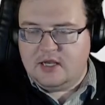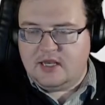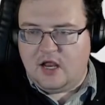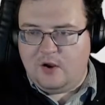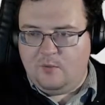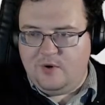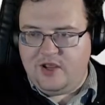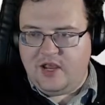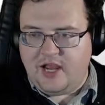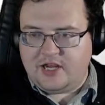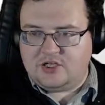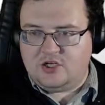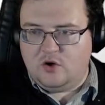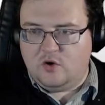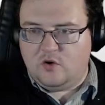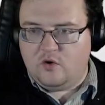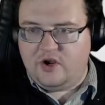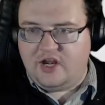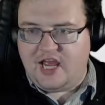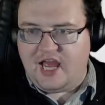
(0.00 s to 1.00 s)
Now we actually
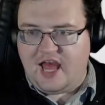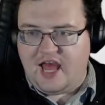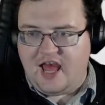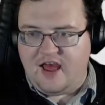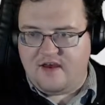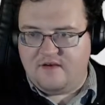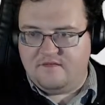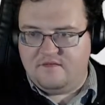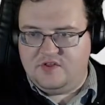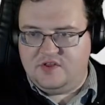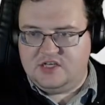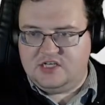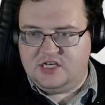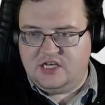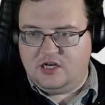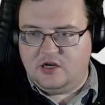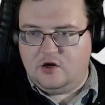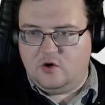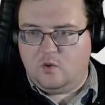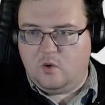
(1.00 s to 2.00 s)
already have this
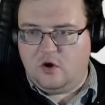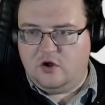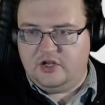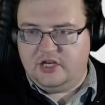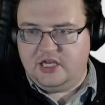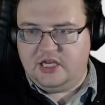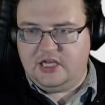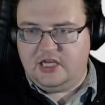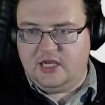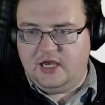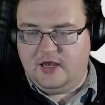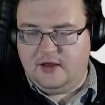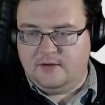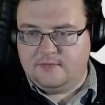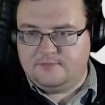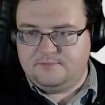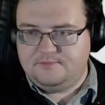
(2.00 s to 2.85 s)
inequality here.